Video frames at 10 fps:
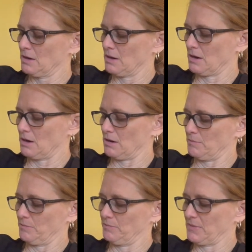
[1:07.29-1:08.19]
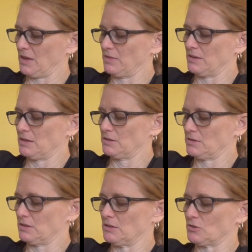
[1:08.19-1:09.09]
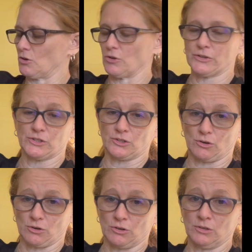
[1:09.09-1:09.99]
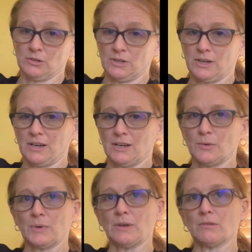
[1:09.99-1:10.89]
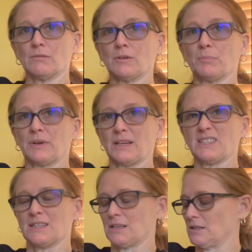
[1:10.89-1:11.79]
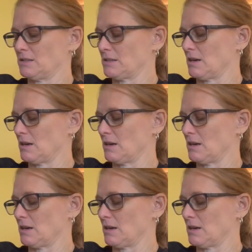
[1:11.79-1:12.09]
And this is all sterile. We replaced this,